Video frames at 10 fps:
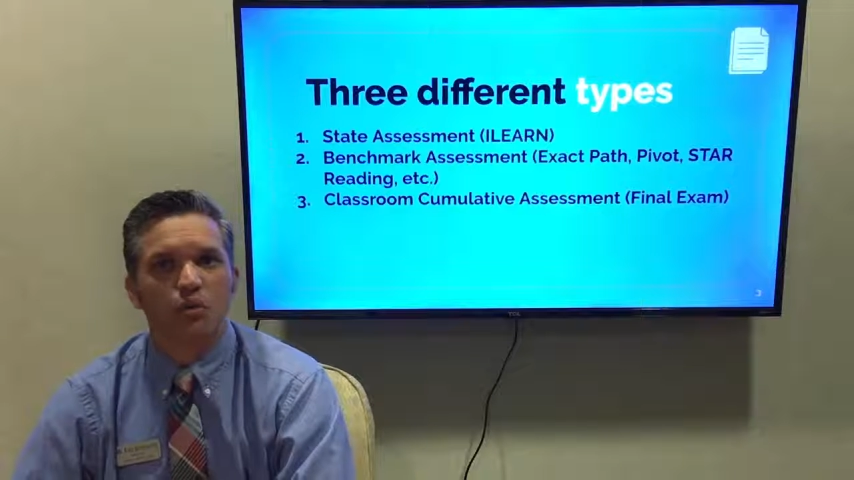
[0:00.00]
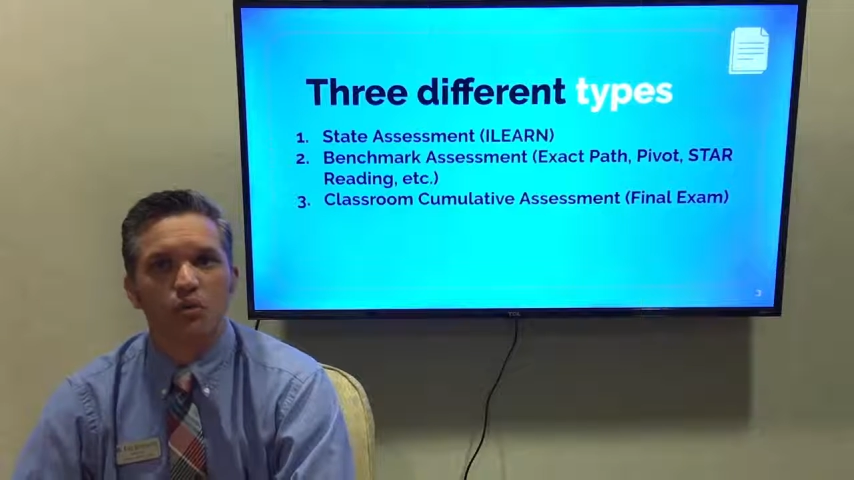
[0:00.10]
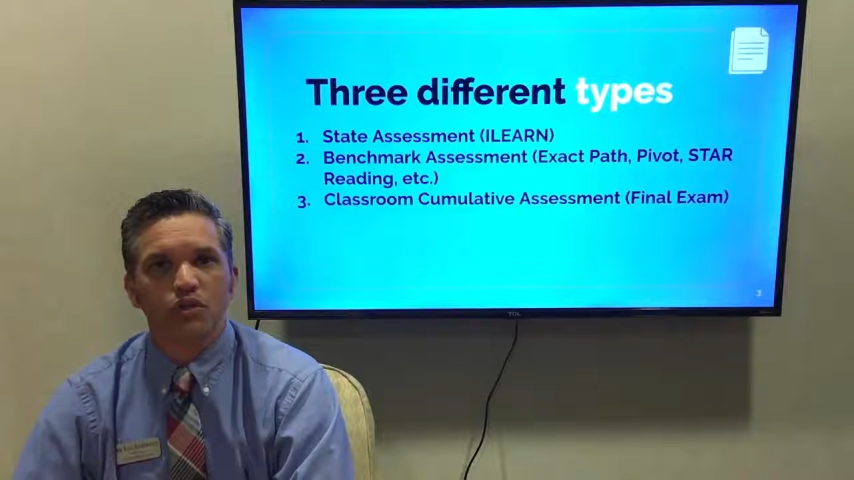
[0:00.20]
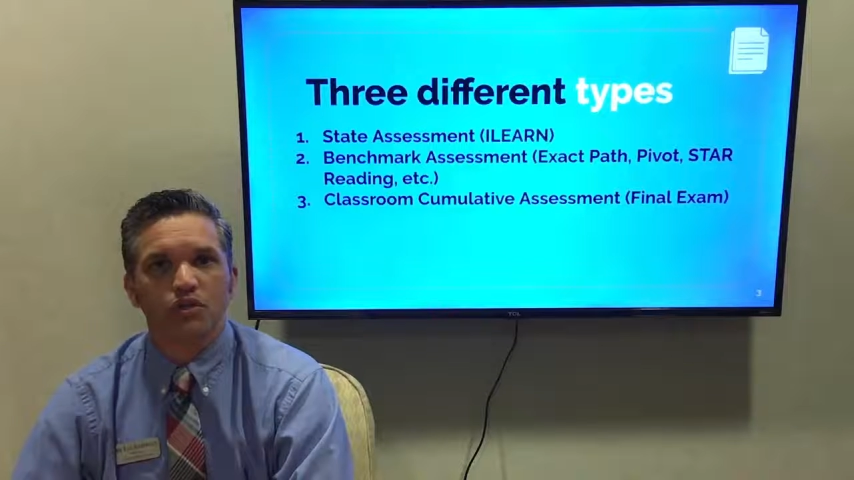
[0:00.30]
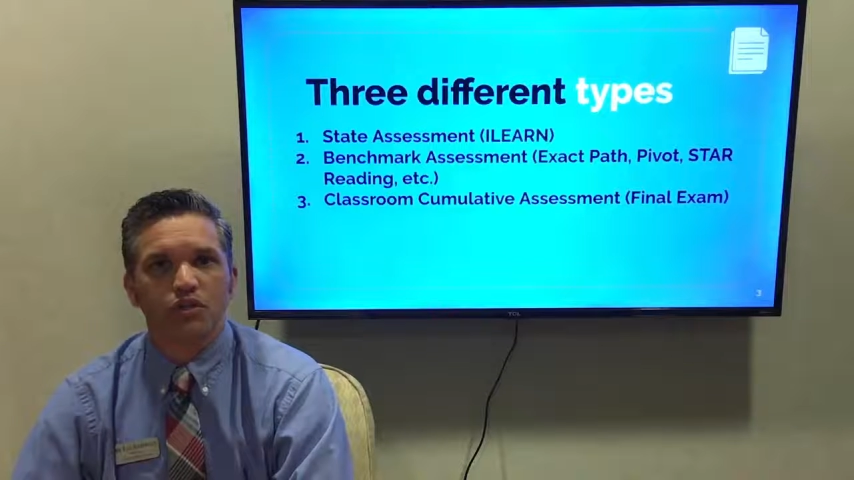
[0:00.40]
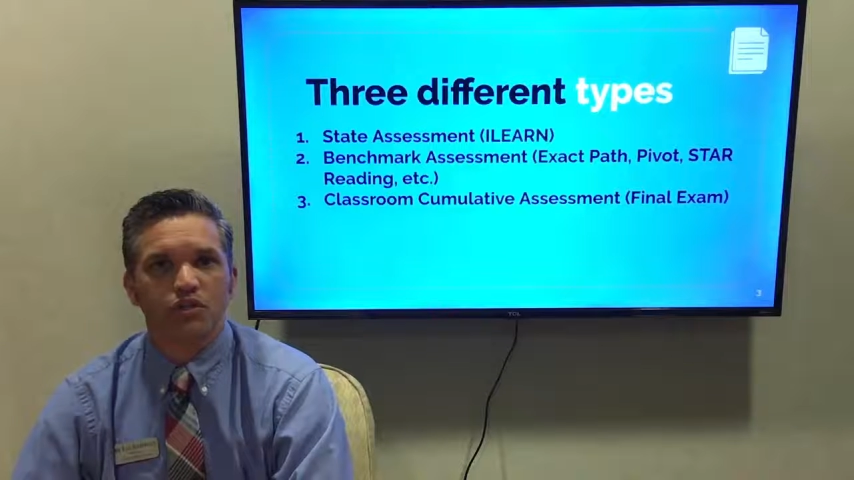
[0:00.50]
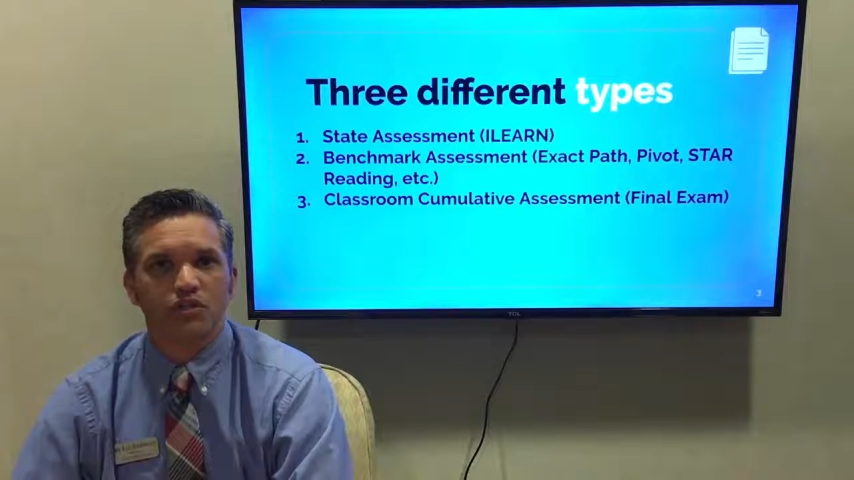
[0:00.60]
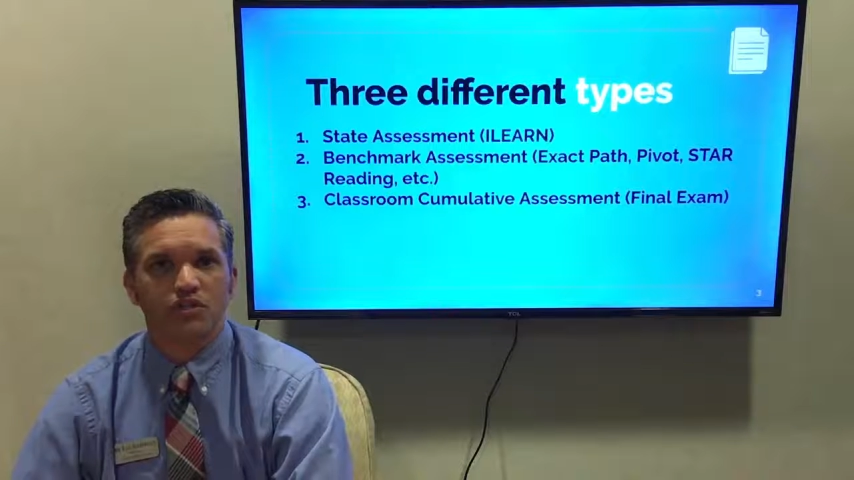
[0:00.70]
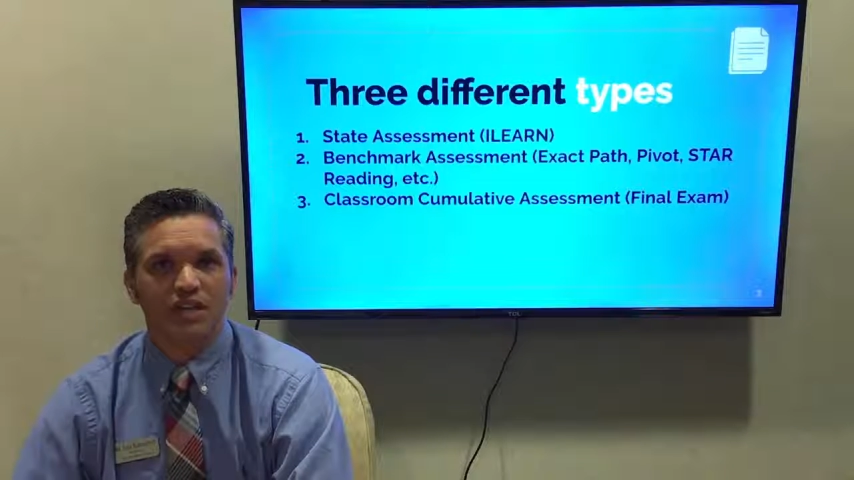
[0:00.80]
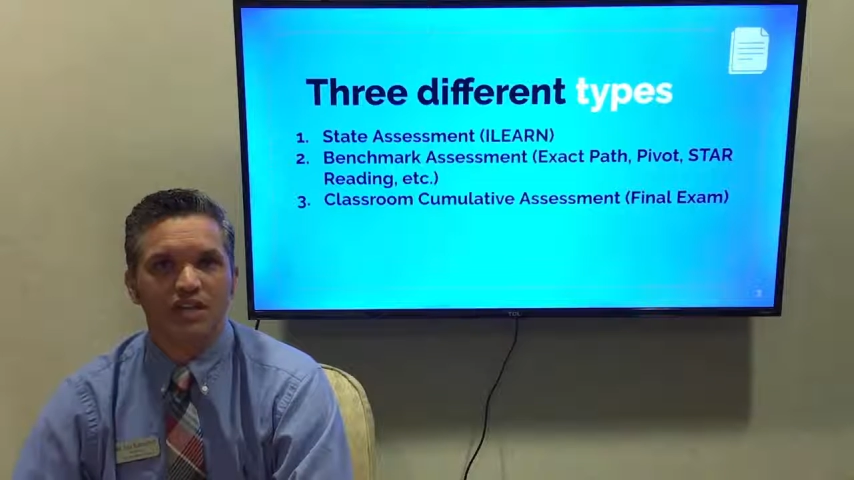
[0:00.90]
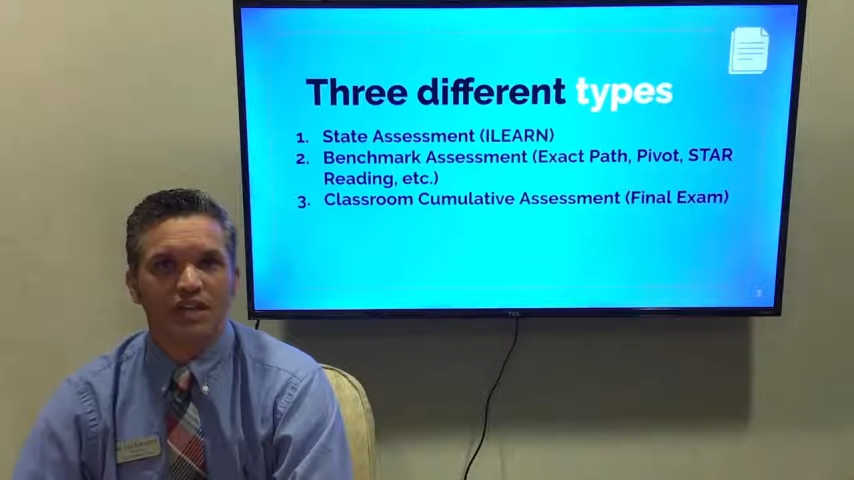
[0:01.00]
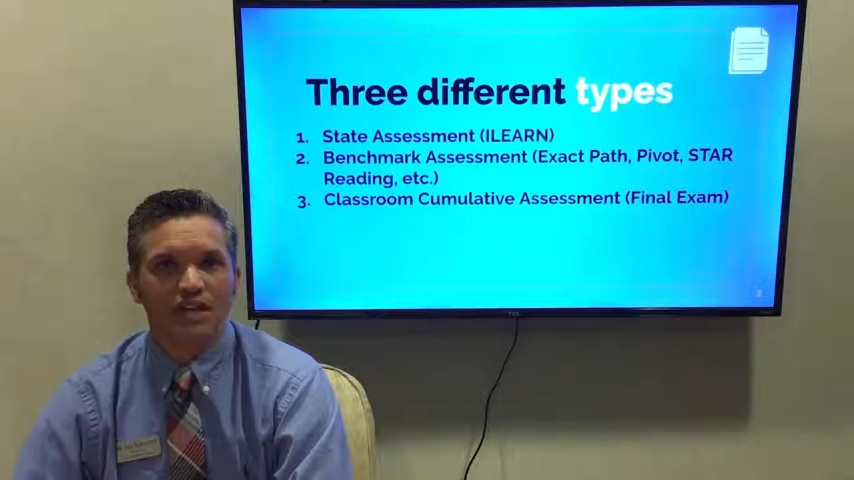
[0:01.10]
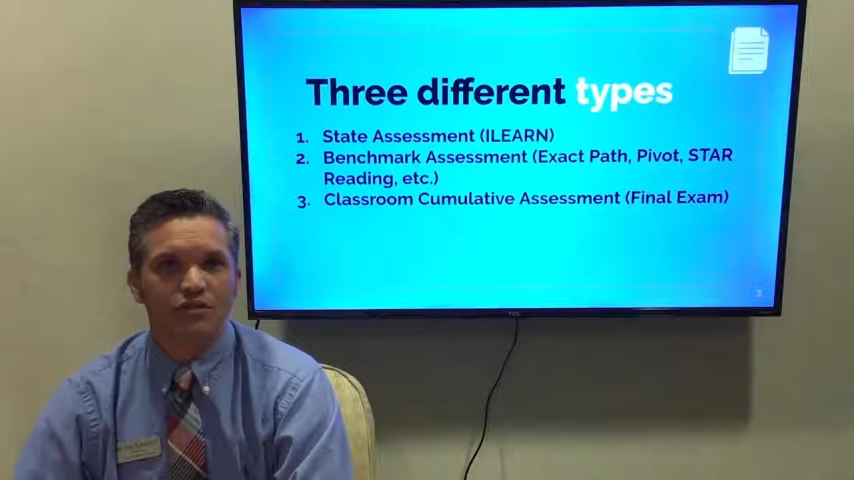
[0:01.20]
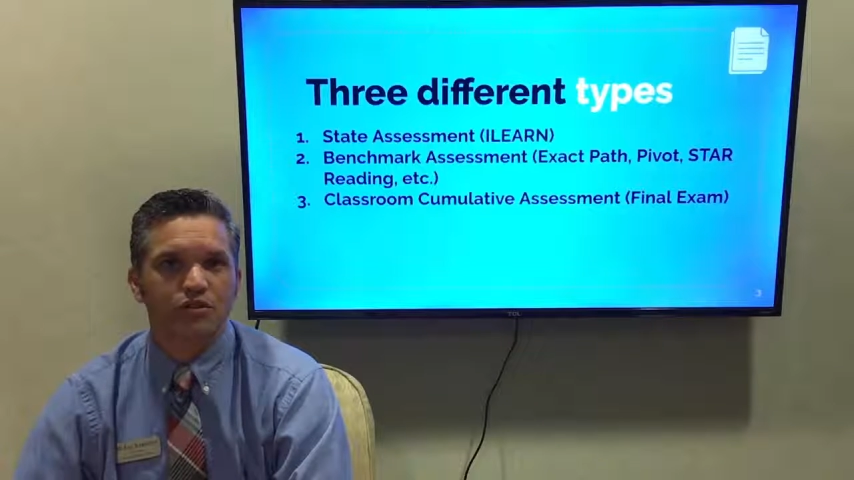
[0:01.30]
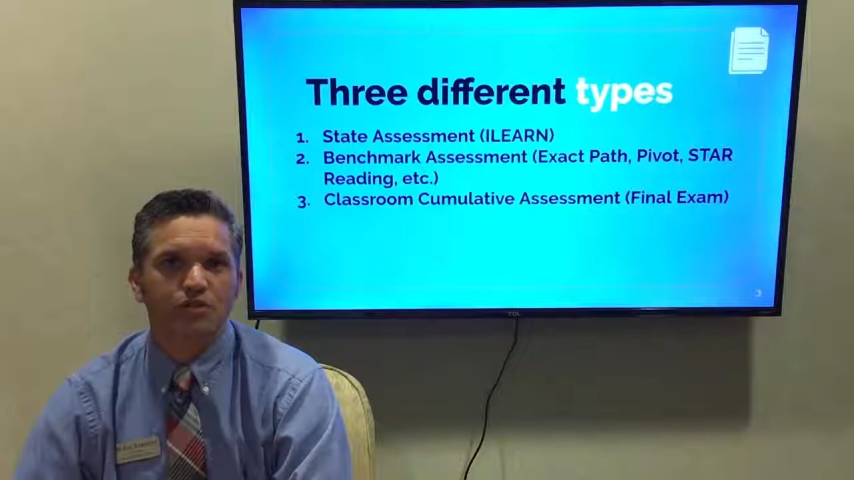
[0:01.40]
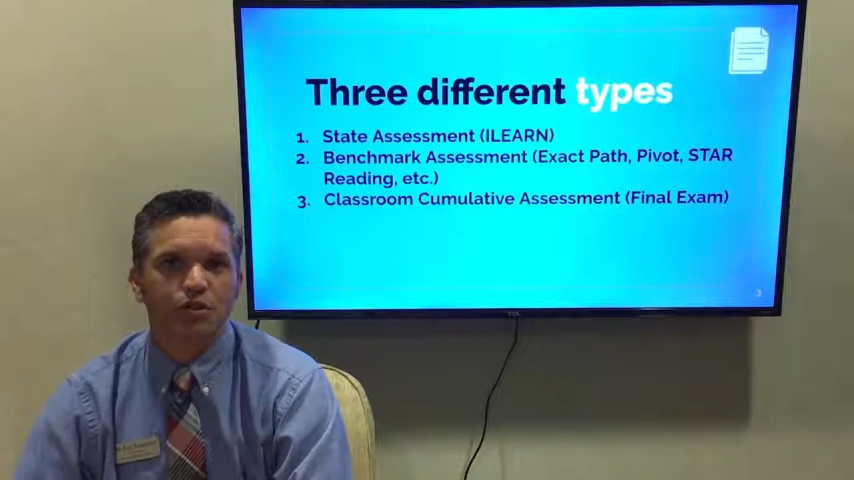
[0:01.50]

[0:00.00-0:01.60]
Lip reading: or you can use a classroom